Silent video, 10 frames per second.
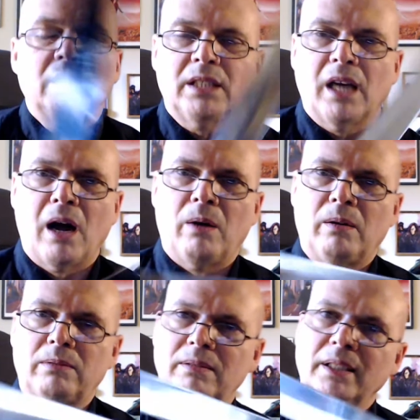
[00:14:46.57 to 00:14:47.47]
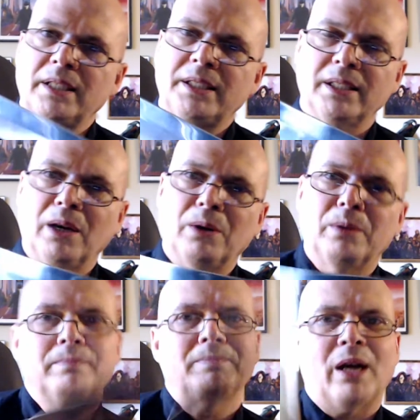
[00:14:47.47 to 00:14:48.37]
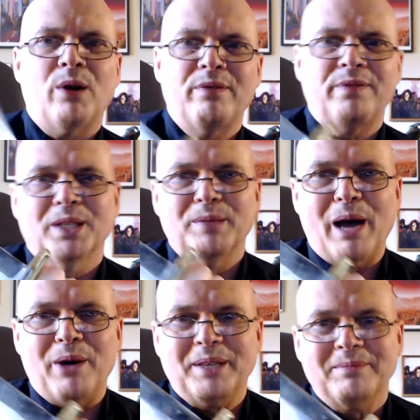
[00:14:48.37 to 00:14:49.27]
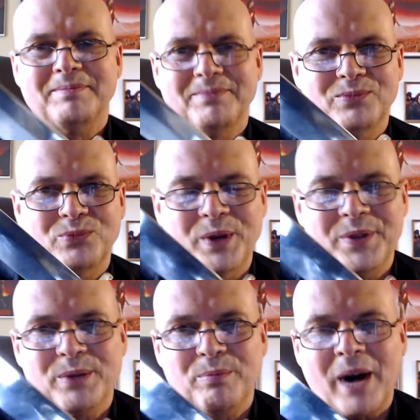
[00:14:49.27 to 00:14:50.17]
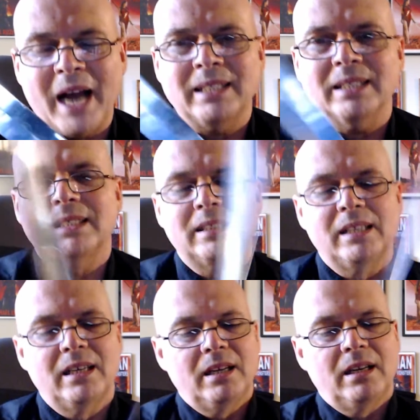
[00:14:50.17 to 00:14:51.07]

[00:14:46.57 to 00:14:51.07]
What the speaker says: So I'll let you know how I feel about it with some practice.